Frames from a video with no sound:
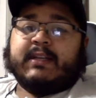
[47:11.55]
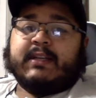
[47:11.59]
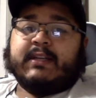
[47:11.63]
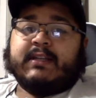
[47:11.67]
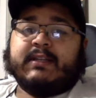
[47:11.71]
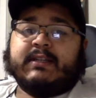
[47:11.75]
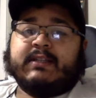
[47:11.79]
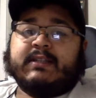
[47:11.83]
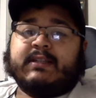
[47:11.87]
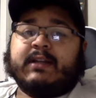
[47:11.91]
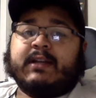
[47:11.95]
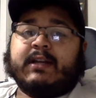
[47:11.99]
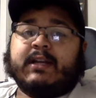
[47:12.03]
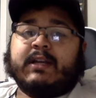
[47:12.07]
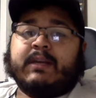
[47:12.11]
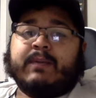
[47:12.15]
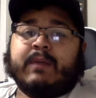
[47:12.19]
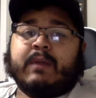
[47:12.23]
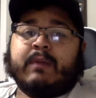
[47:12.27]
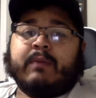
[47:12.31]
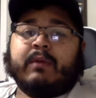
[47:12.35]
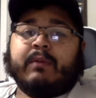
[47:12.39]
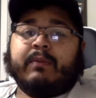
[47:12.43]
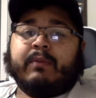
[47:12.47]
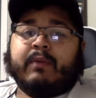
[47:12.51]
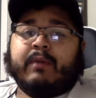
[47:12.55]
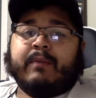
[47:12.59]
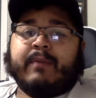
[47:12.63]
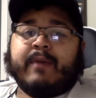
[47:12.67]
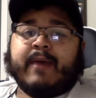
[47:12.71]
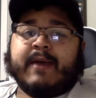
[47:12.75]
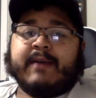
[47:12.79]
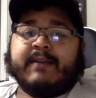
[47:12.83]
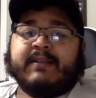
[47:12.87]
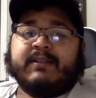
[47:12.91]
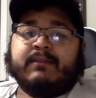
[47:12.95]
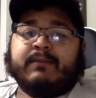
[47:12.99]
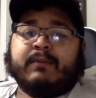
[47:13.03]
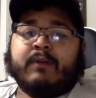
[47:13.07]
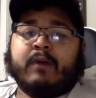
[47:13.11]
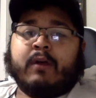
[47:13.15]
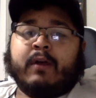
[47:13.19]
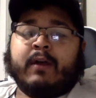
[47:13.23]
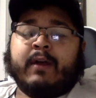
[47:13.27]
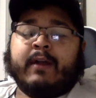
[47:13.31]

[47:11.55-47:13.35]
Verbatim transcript: He's just lucky to be able to play basketball.